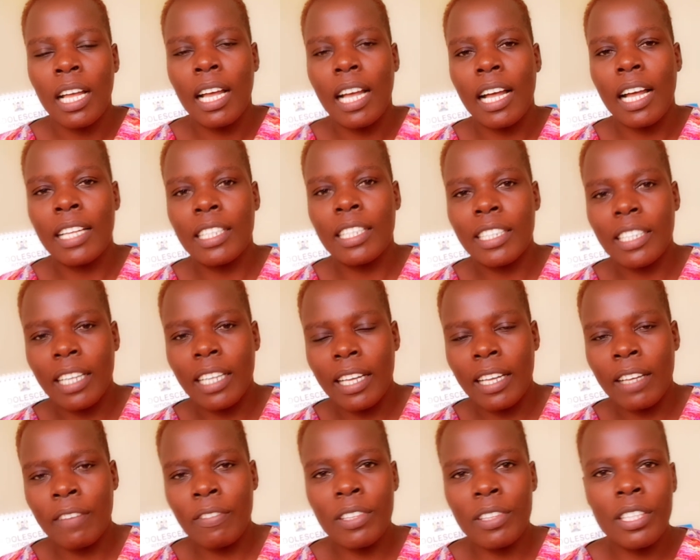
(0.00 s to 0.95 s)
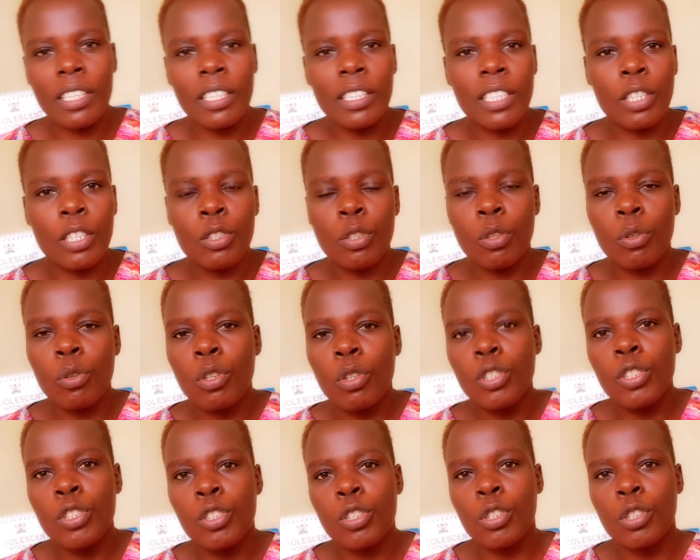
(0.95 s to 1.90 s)
and everything that you're
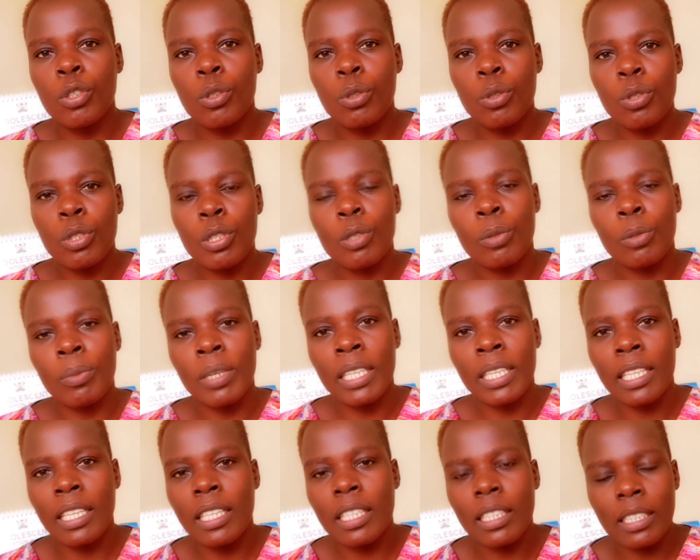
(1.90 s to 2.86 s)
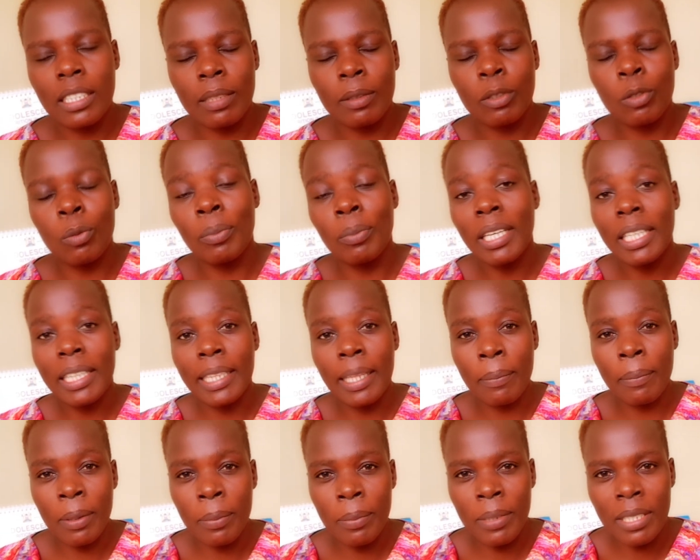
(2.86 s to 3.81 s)
going to use to make the
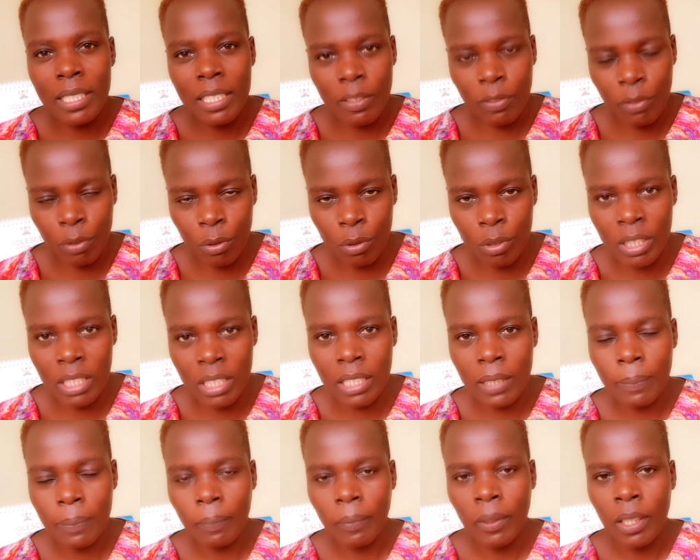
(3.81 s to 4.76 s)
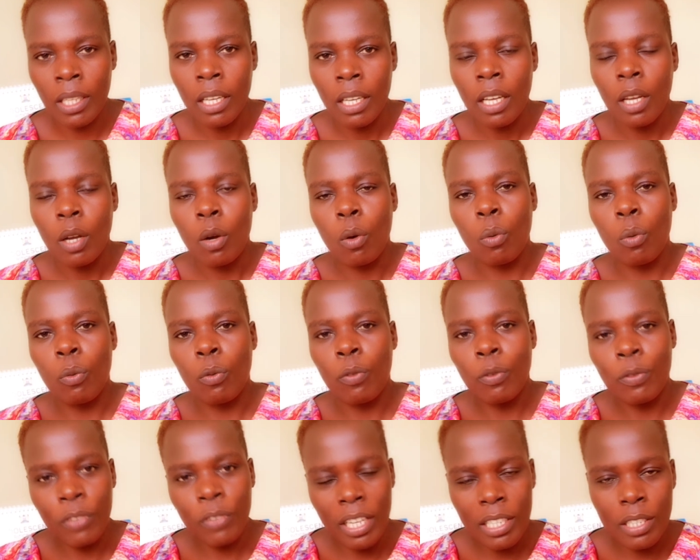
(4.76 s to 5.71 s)
baby's foods.
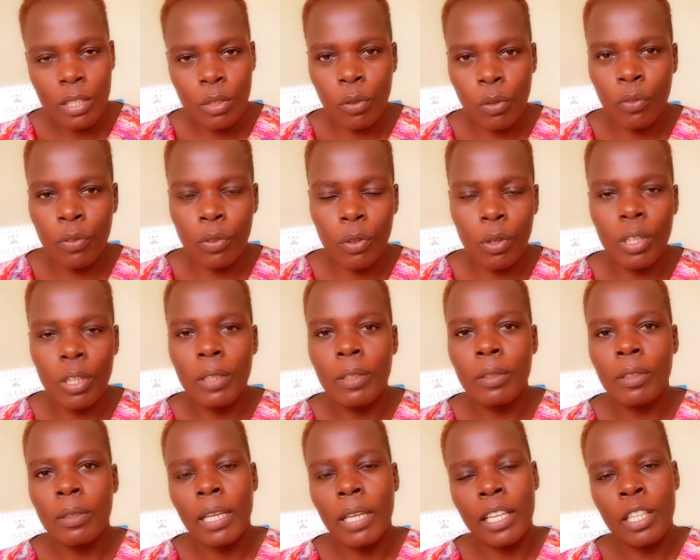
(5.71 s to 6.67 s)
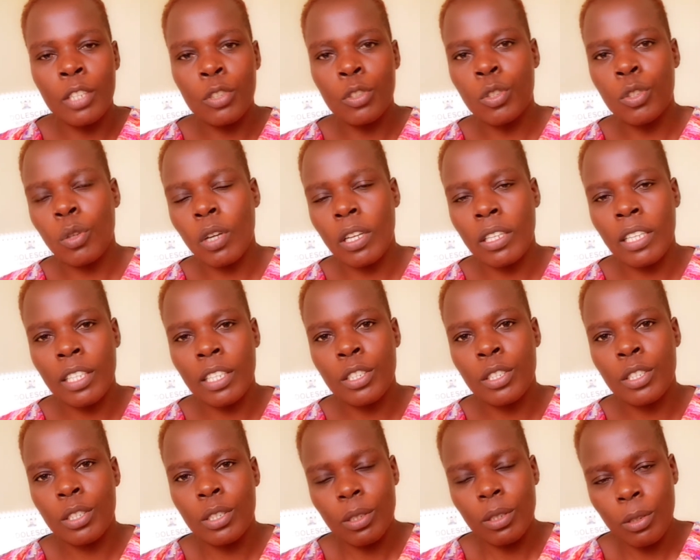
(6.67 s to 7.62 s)
First of all, ensure
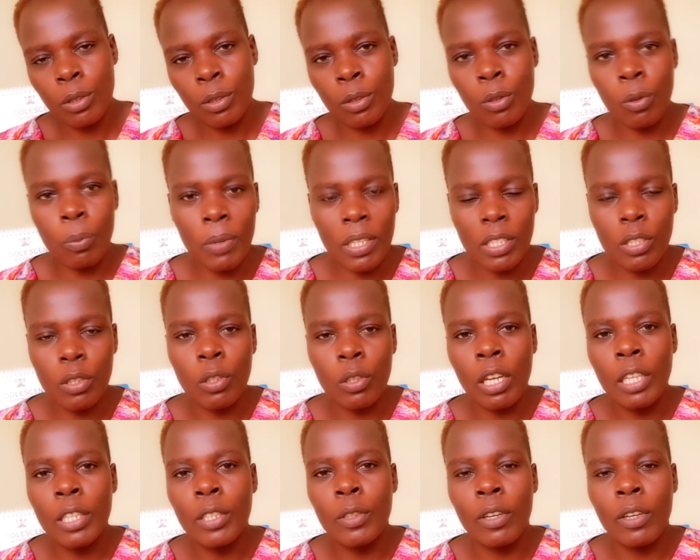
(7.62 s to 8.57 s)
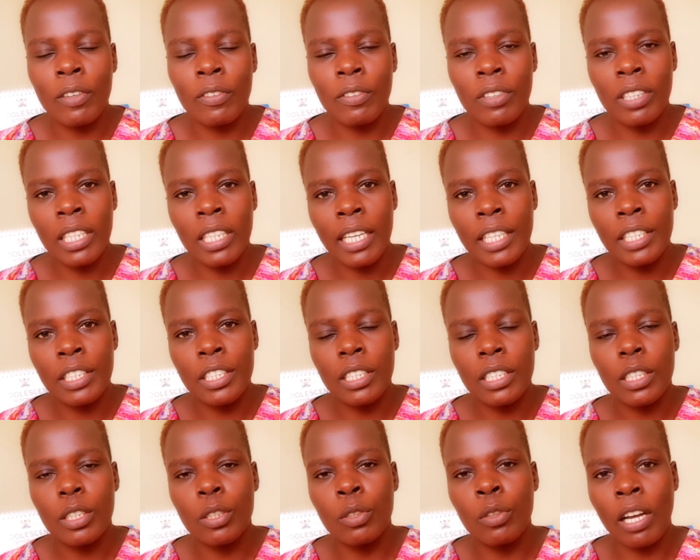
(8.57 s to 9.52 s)
that you personally are very
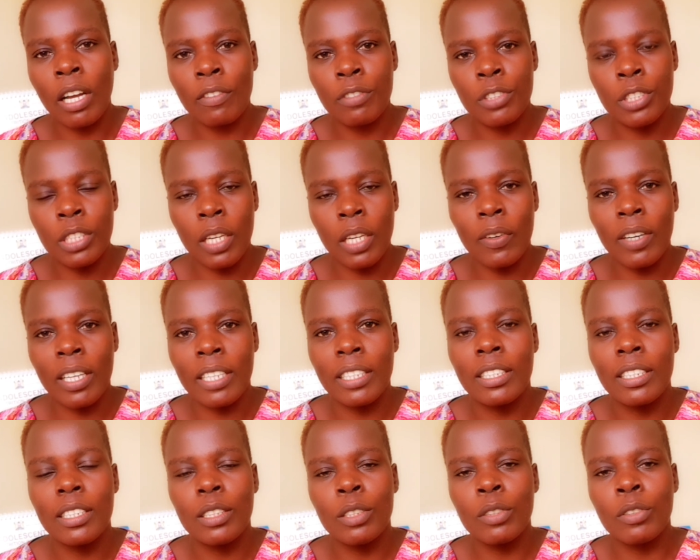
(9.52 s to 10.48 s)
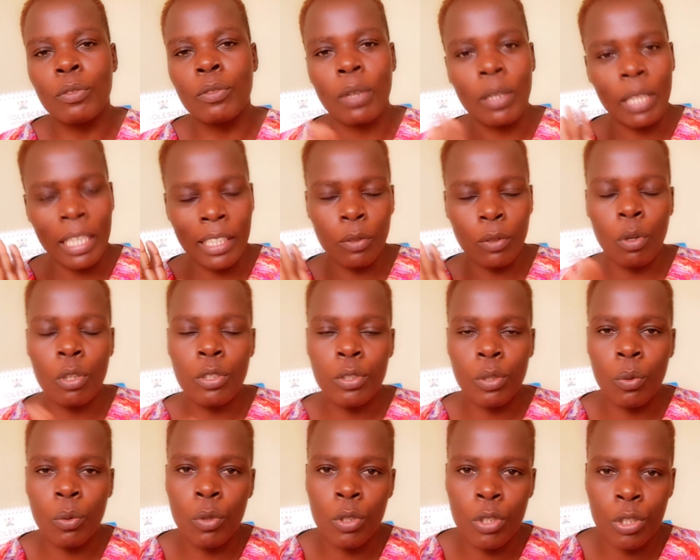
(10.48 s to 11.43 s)
hygienic, you have showered, and
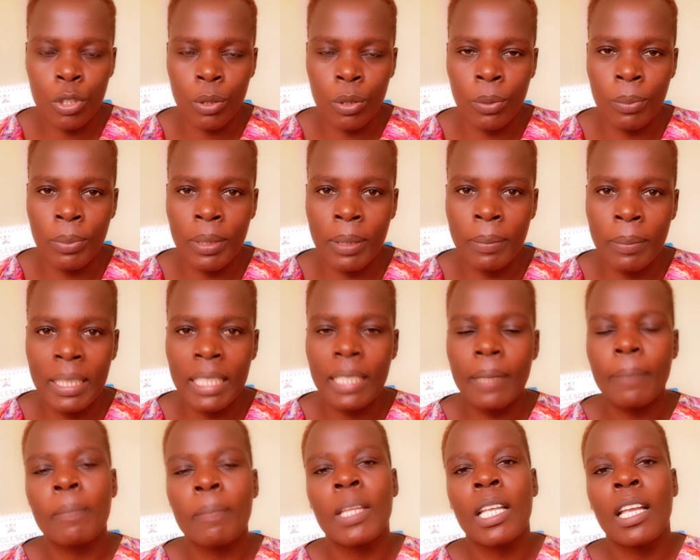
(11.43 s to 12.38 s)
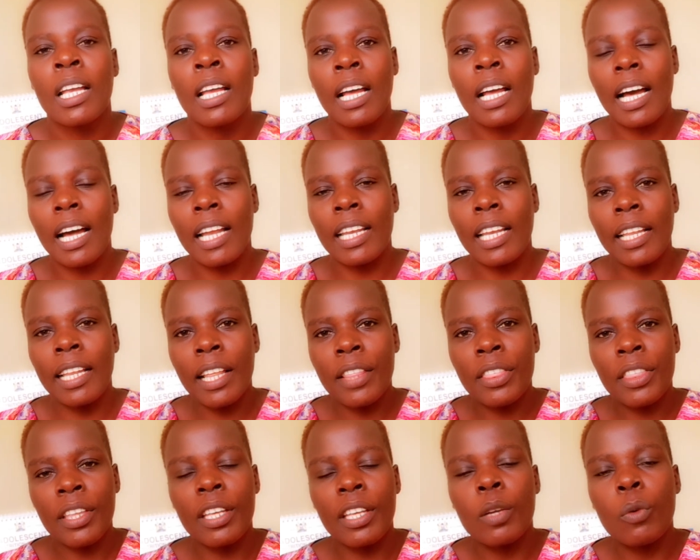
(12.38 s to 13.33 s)
also wash your baby.
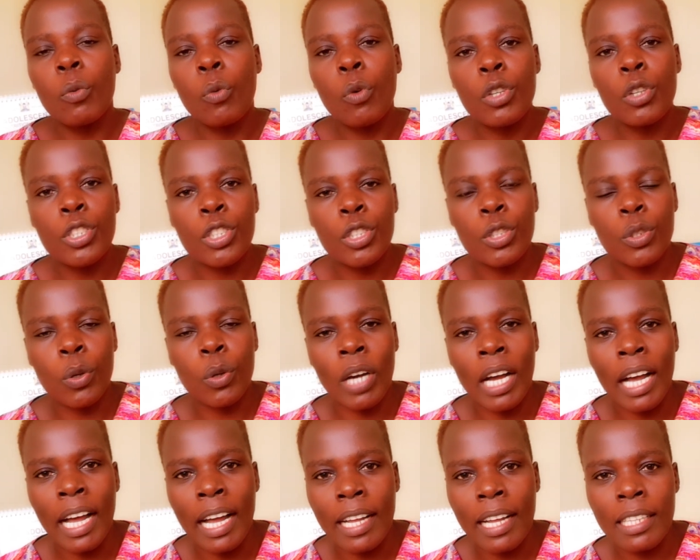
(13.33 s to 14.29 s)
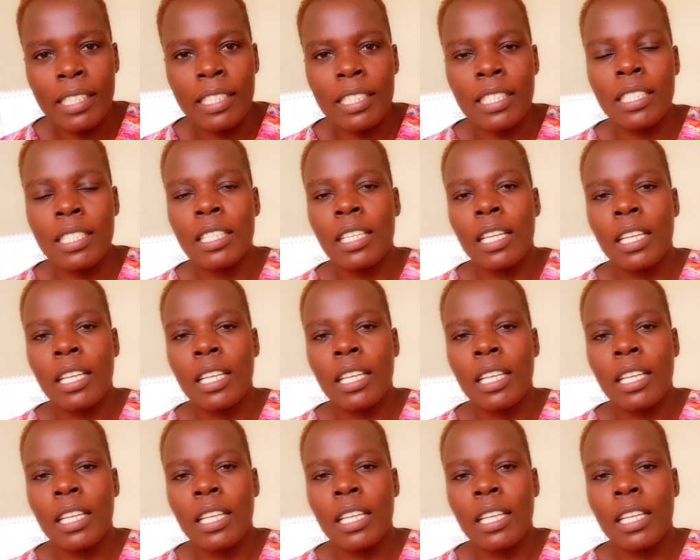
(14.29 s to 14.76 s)
Another thing, wash your hands